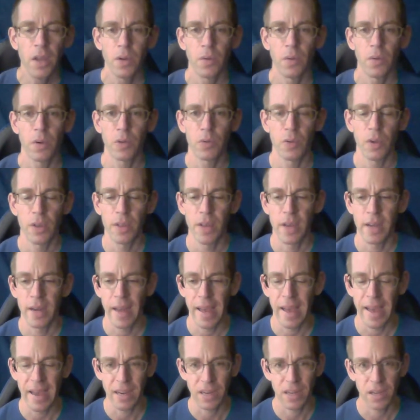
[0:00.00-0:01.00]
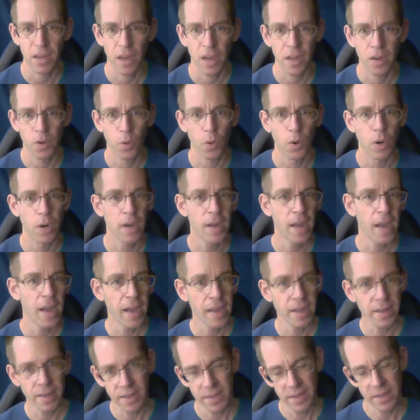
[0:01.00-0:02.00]
which we then act on or
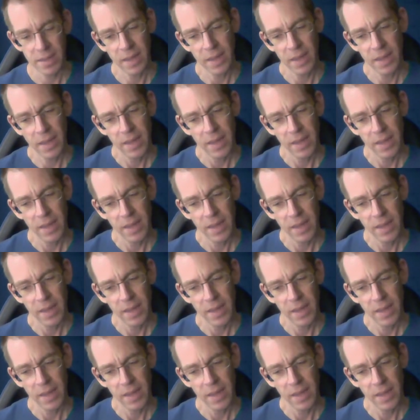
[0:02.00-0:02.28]
not,